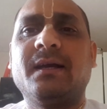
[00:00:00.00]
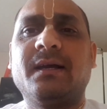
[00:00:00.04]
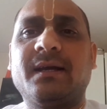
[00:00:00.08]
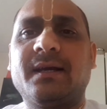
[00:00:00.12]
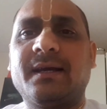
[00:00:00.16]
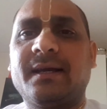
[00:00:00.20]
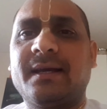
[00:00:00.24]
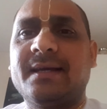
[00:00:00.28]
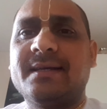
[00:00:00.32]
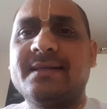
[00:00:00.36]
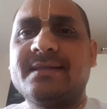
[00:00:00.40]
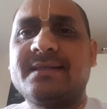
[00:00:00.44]

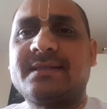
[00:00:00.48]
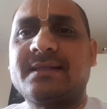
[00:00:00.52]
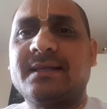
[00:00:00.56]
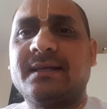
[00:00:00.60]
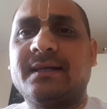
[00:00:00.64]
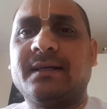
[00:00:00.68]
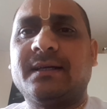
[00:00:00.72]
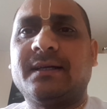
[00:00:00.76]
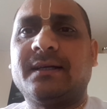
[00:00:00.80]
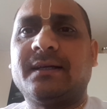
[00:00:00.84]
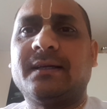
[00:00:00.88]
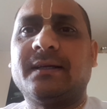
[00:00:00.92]
as
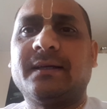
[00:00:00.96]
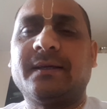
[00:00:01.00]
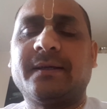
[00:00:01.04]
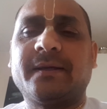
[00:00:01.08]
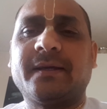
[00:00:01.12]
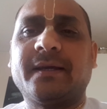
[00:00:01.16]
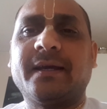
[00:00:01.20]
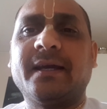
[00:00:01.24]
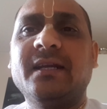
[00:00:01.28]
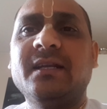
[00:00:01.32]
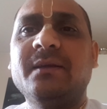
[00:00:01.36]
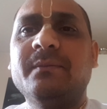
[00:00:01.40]

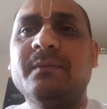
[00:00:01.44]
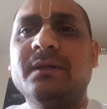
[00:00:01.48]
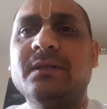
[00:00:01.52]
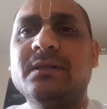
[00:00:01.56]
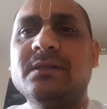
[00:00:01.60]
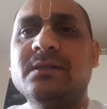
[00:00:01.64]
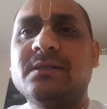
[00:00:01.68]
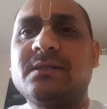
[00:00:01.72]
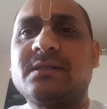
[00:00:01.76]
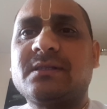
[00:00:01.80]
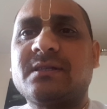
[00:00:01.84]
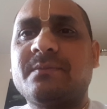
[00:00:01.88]

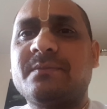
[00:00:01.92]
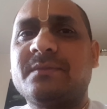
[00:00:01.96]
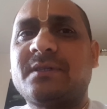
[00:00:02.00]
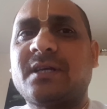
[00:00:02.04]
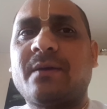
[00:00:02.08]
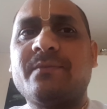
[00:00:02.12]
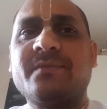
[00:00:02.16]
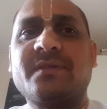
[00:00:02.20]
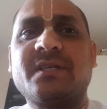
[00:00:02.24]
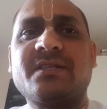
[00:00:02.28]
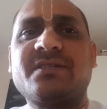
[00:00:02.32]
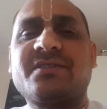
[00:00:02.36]
animals,
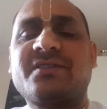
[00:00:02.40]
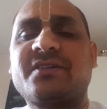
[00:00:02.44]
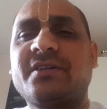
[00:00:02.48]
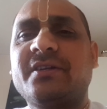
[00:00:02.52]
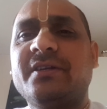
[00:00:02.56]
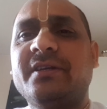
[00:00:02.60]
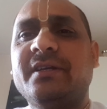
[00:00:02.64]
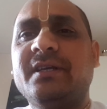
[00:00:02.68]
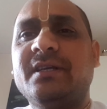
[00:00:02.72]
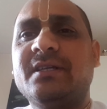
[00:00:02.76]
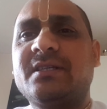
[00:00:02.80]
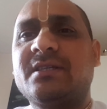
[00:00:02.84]
sometimes as
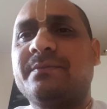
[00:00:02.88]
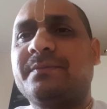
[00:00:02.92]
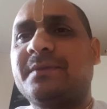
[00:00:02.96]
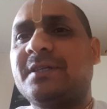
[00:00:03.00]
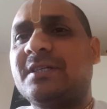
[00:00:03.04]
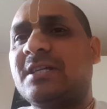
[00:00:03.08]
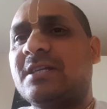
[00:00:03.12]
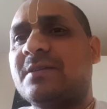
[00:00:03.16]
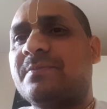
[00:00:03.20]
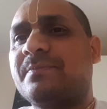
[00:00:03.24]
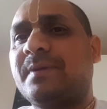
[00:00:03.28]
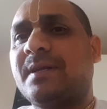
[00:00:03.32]
trees,
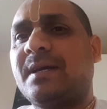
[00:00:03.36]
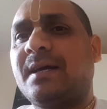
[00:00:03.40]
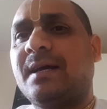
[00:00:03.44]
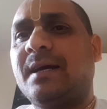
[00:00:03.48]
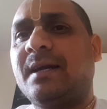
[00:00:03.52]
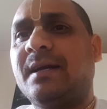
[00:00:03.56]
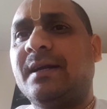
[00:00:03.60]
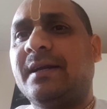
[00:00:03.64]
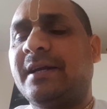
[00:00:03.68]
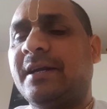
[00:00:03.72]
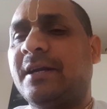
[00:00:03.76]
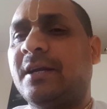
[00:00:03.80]
sometimes as
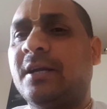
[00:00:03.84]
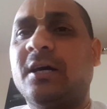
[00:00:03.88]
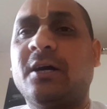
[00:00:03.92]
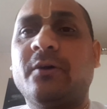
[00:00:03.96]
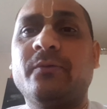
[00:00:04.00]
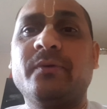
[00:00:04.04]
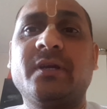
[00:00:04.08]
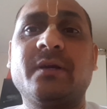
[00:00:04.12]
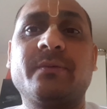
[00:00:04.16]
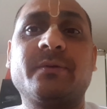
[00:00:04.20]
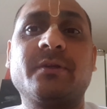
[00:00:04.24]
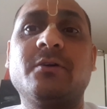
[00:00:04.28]
plant, and
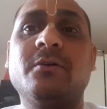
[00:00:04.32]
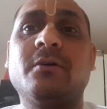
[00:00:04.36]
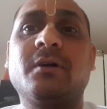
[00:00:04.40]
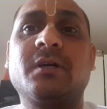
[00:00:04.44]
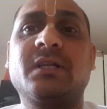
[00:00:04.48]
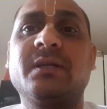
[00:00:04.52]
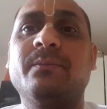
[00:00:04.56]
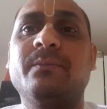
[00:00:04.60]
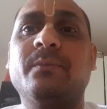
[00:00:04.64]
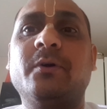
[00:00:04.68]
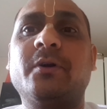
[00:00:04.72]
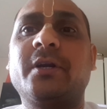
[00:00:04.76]
now we have
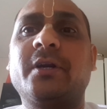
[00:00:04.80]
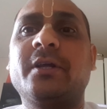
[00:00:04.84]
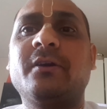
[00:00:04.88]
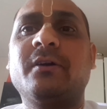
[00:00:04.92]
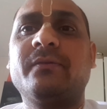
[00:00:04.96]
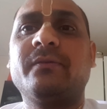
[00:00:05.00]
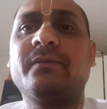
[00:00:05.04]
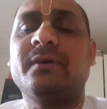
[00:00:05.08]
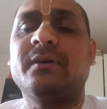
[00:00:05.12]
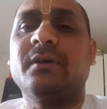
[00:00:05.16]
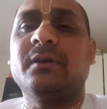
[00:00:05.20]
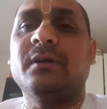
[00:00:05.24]
got the body
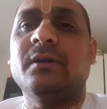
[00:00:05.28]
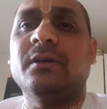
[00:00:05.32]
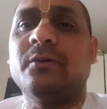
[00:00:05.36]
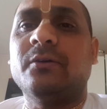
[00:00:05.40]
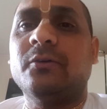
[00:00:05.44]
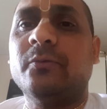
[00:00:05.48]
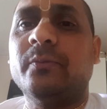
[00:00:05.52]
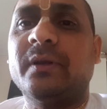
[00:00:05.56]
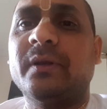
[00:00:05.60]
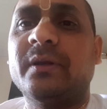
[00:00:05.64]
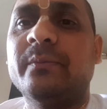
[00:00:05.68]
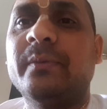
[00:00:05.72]
of
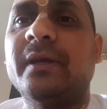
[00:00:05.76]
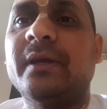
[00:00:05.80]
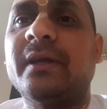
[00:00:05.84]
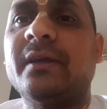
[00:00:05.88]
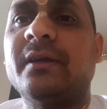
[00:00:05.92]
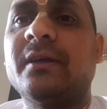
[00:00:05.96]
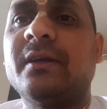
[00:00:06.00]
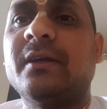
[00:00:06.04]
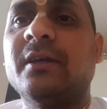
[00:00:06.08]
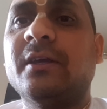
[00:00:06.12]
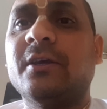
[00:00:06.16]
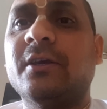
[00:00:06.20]
human
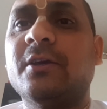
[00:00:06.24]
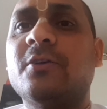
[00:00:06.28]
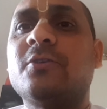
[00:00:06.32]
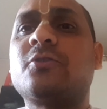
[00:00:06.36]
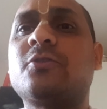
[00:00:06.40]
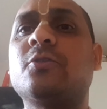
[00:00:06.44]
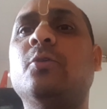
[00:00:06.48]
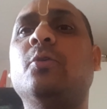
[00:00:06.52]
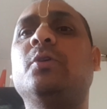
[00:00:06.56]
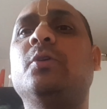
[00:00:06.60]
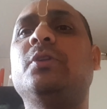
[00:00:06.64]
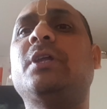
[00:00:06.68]
being.
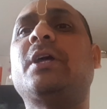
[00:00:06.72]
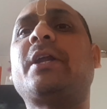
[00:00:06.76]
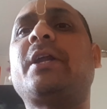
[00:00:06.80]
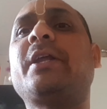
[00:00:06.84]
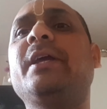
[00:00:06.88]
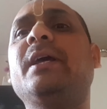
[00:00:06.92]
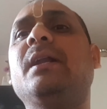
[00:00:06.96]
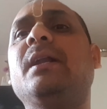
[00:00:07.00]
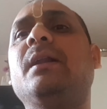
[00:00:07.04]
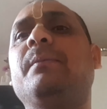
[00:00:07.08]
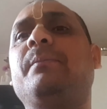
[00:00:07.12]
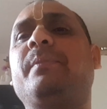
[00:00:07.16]
So the
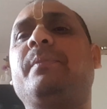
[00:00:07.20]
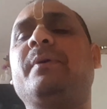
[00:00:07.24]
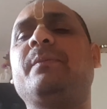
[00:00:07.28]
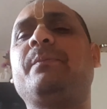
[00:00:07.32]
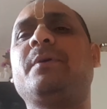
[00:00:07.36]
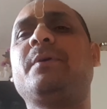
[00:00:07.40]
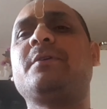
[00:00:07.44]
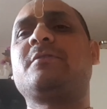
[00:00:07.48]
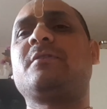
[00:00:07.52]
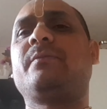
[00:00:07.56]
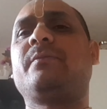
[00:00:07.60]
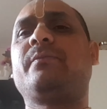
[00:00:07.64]
real
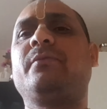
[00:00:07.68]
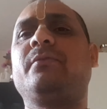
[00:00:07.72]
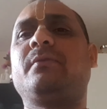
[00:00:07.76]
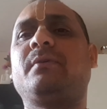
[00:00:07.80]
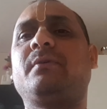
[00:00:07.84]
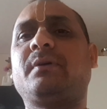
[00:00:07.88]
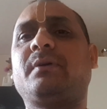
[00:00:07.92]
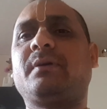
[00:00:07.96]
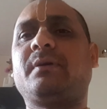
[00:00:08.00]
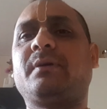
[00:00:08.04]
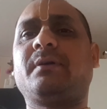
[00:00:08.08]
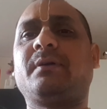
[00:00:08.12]
purpose of
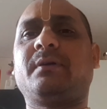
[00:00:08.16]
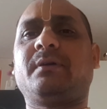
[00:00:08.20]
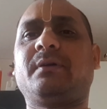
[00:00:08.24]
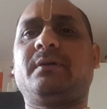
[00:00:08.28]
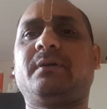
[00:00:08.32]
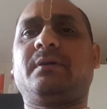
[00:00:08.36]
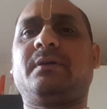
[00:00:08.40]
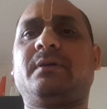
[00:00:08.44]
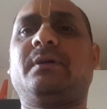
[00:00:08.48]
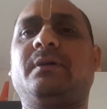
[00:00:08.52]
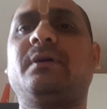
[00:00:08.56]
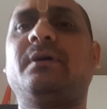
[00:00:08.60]

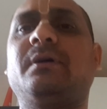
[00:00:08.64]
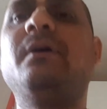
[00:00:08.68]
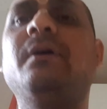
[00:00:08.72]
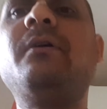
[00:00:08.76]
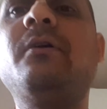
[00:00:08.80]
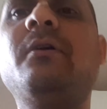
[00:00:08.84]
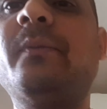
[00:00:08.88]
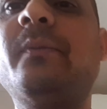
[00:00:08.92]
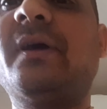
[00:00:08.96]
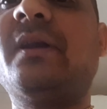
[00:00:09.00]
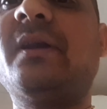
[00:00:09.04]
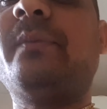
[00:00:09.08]

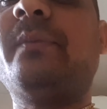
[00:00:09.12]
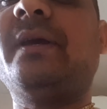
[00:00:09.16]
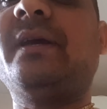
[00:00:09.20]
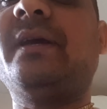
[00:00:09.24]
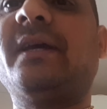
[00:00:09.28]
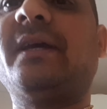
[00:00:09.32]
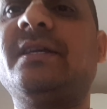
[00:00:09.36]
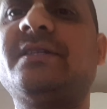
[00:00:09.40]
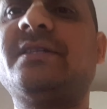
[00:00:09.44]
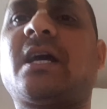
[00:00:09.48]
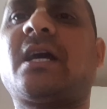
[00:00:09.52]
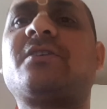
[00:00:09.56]
human
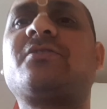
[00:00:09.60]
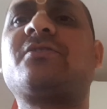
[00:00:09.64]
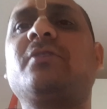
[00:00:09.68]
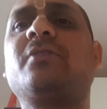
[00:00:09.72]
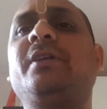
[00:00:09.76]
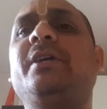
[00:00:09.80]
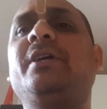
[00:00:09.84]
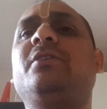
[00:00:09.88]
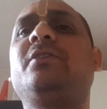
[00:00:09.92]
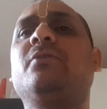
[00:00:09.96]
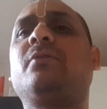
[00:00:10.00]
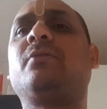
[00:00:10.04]
being is
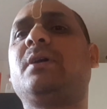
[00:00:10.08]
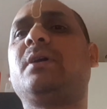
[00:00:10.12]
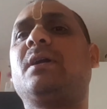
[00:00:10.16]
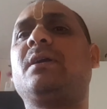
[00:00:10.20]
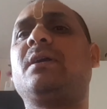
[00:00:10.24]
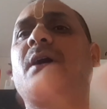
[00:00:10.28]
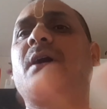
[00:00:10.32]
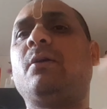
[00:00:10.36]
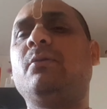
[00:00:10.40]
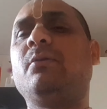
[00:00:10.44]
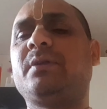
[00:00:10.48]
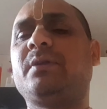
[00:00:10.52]
actually to
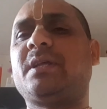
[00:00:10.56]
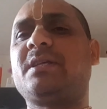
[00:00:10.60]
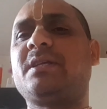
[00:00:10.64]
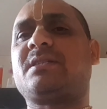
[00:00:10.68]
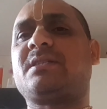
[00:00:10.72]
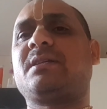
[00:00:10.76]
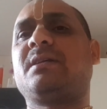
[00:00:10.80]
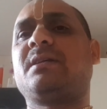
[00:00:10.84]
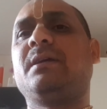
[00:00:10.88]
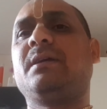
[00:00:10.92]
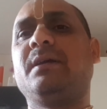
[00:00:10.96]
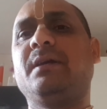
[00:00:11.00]
cut down
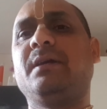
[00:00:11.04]
this